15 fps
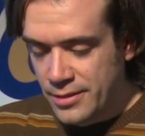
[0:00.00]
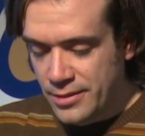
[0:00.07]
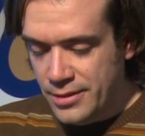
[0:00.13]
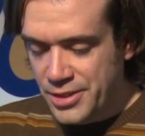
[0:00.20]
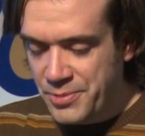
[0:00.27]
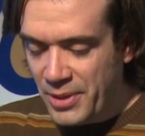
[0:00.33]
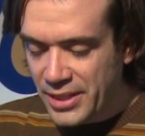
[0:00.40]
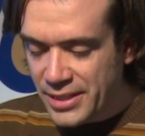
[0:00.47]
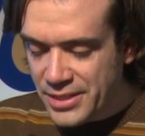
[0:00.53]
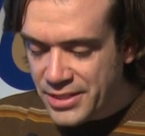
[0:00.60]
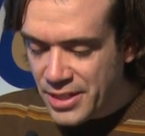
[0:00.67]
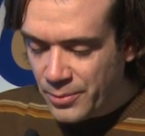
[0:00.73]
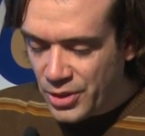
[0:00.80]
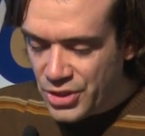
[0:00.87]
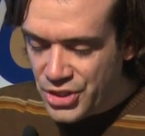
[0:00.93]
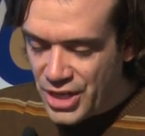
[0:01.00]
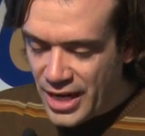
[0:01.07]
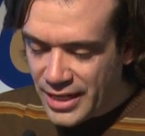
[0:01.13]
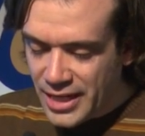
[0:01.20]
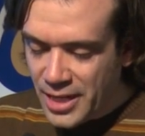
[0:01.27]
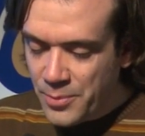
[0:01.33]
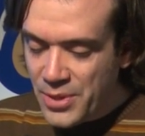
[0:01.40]
Despite the somewhat
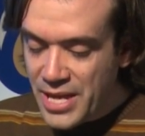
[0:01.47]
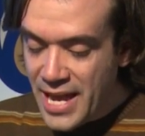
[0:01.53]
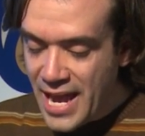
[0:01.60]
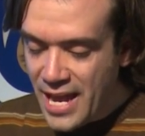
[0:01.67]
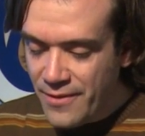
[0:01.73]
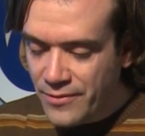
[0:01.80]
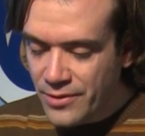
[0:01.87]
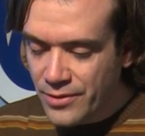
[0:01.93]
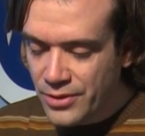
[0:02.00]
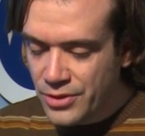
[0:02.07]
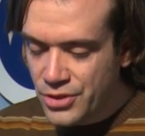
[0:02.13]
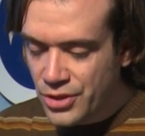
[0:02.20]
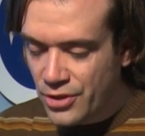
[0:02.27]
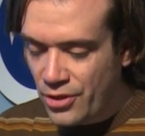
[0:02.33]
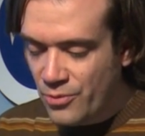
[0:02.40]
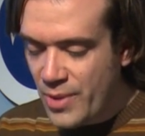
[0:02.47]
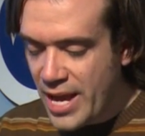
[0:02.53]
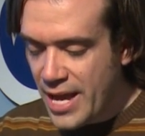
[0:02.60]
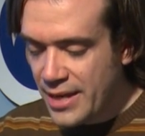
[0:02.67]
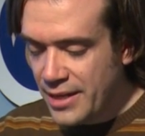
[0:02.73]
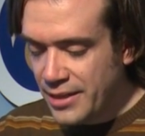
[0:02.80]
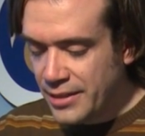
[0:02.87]
shocking behavior the journal
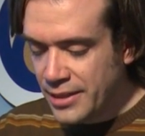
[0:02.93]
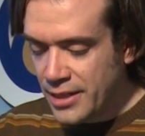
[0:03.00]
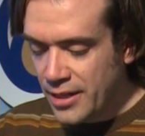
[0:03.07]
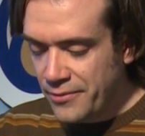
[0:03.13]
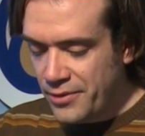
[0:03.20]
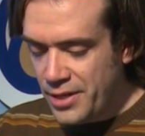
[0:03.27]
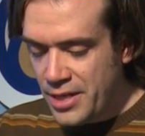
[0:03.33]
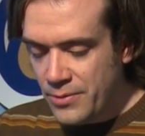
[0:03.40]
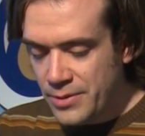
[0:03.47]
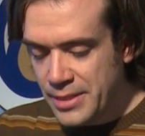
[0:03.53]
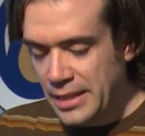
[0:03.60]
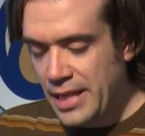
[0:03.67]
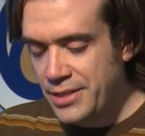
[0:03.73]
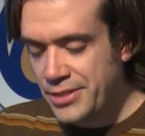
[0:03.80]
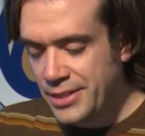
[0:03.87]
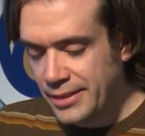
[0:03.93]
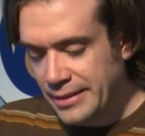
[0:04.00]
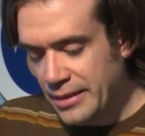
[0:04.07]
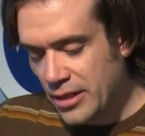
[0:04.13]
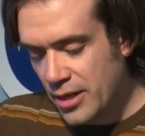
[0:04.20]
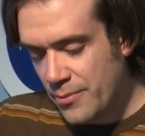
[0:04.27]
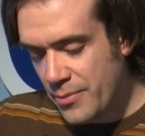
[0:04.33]
man uncovered, he was less
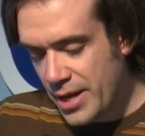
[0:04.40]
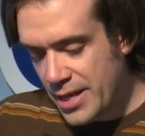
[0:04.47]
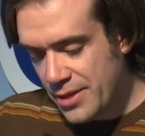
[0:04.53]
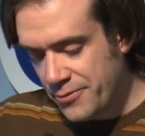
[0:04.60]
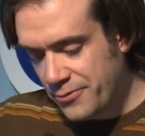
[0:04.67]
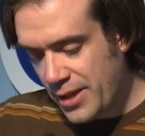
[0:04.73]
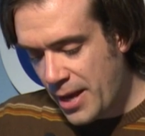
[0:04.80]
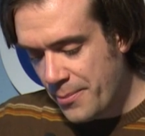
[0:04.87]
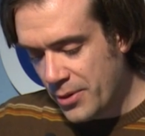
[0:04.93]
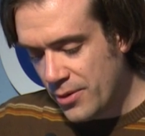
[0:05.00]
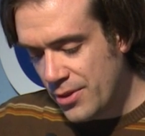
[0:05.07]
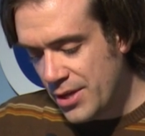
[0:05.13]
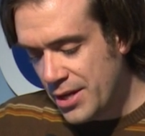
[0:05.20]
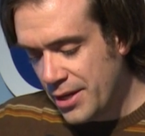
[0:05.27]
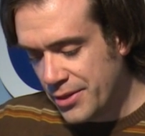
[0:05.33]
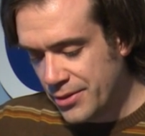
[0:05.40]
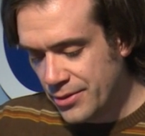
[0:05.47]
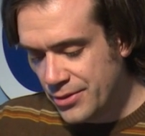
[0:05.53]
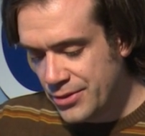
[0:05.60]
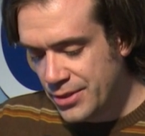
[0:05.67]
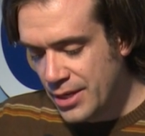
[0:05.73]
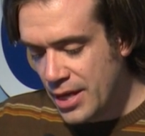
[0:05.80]
alarmed by the flapper than
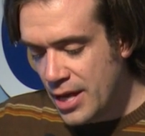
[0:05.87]
others.